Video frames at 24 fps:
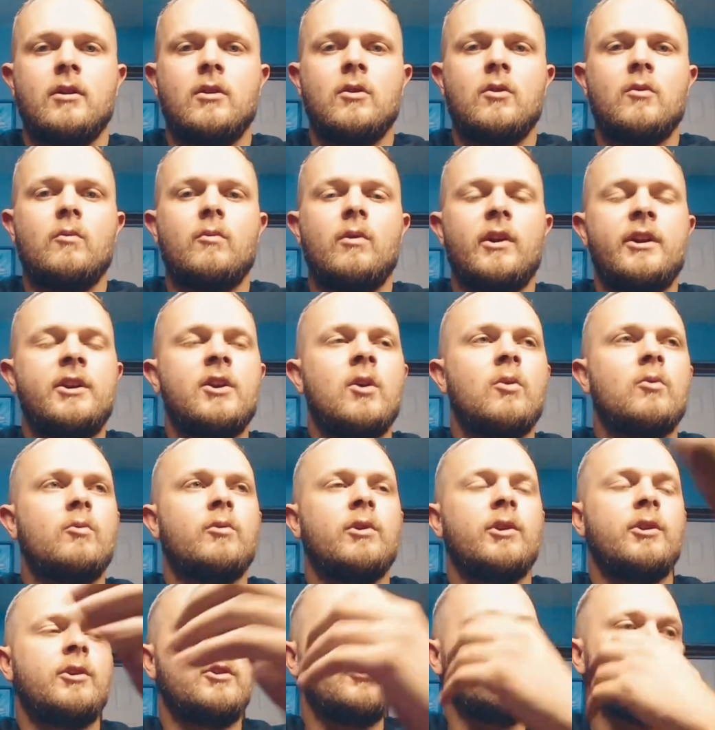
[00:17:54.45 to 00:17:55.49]
What I don't
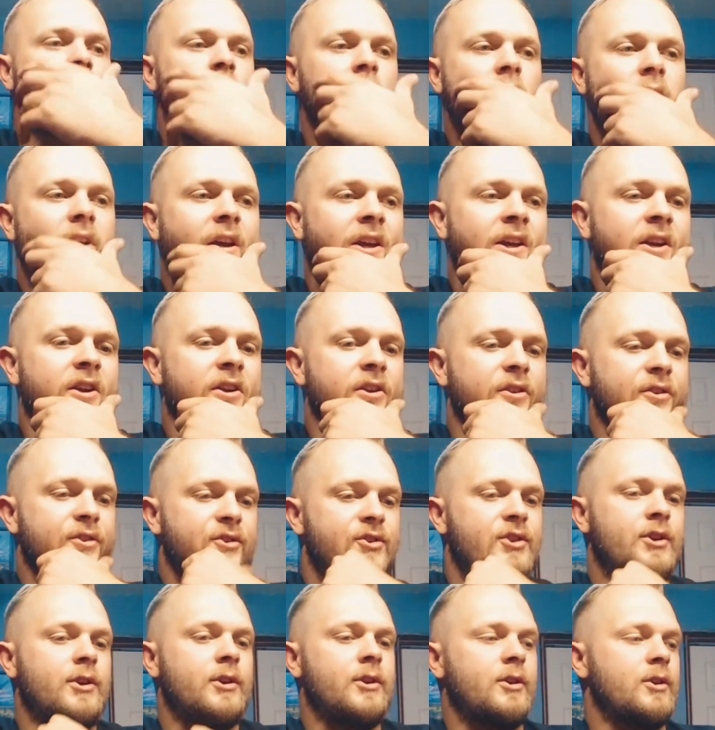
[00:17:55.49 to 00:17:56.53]
want to do is